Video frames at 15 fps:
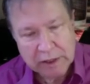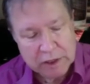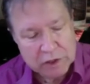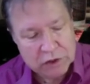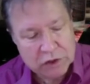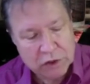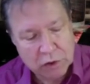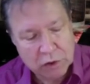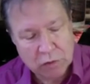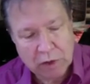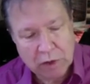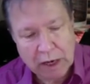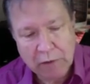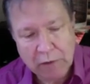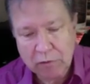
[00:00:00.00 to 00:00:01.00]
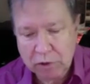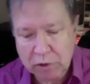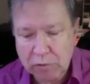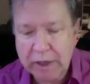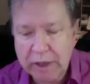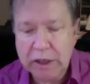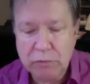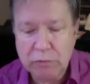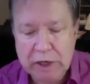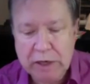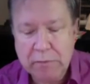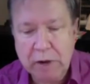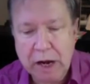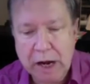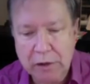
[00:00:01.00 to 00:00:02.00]
So I'll create 3D
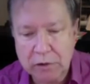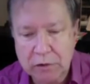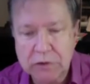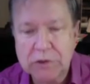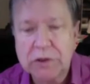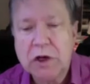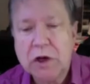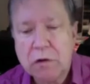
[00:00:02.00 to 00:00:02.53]
models,